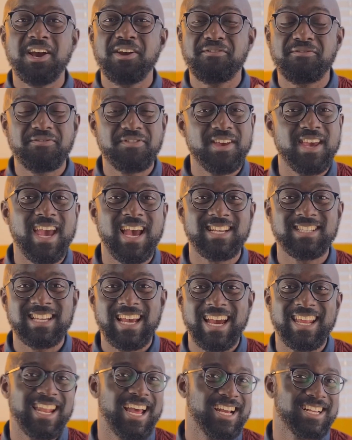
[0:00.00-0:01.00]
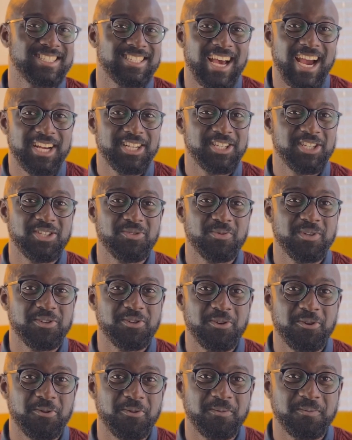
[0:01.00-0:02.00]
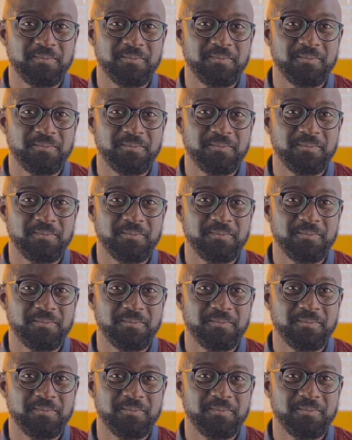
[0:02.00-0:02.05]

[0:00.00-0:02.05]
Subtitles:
fears, and anxieties with you.